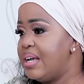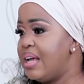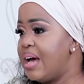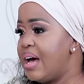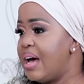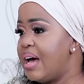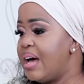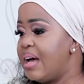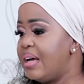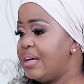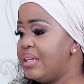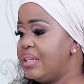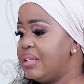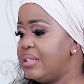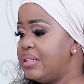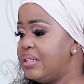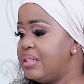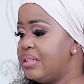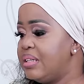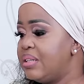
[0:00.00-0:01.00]
Yeah,
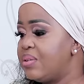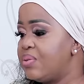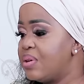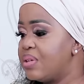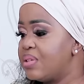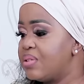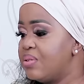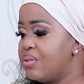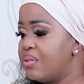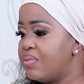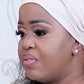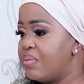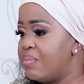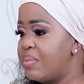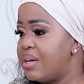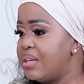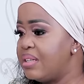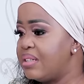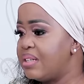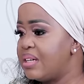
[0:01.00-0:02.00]
it was not for
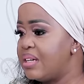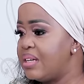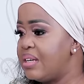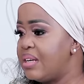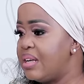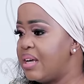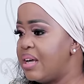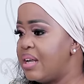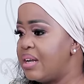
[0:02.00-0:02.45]
my journey.